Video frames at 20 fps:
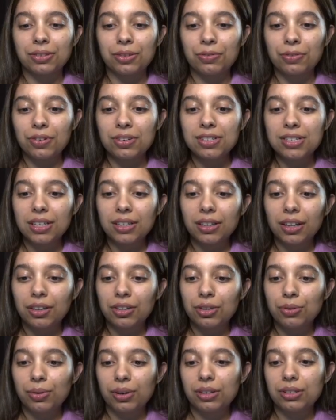the first thing that
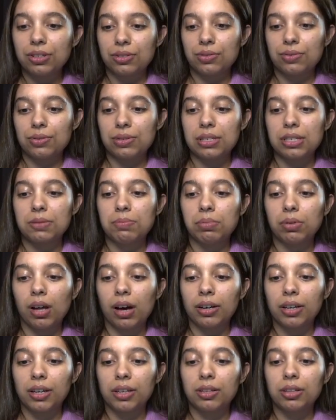you want to do is to
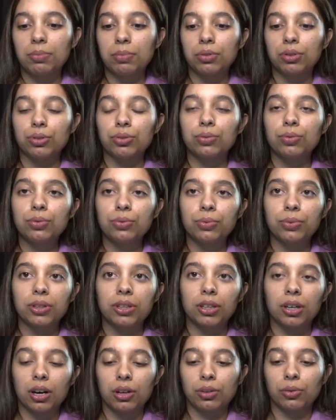block in the balloon with the
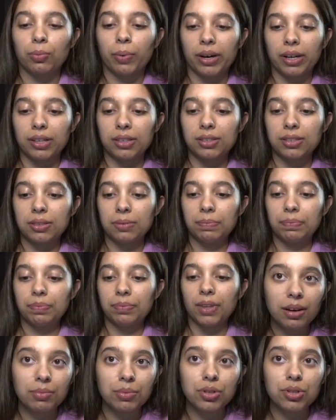color white.
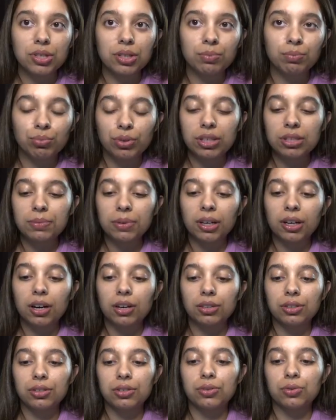I'm using
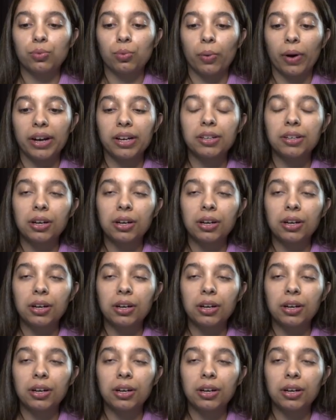Prismacolor's white